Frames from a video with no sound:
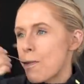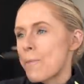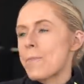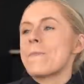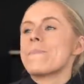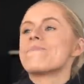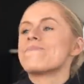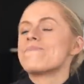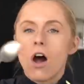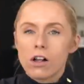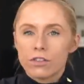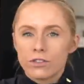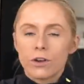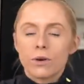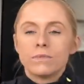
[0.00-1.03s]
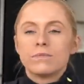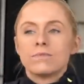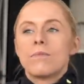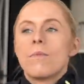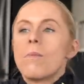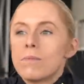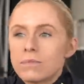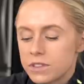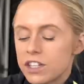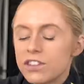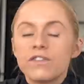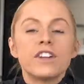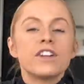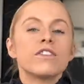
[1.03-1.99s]
Mm. Also,
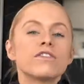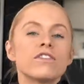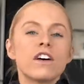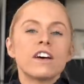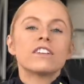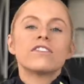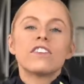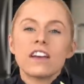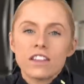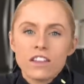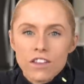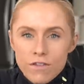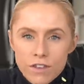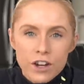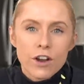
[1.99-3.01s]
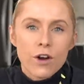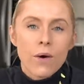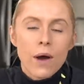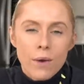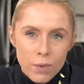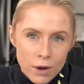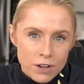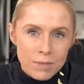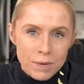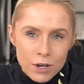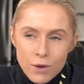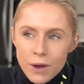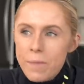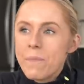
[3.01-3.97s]
this video is not exactly the video I want to be
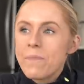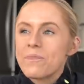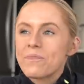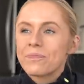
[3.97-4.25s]
doing.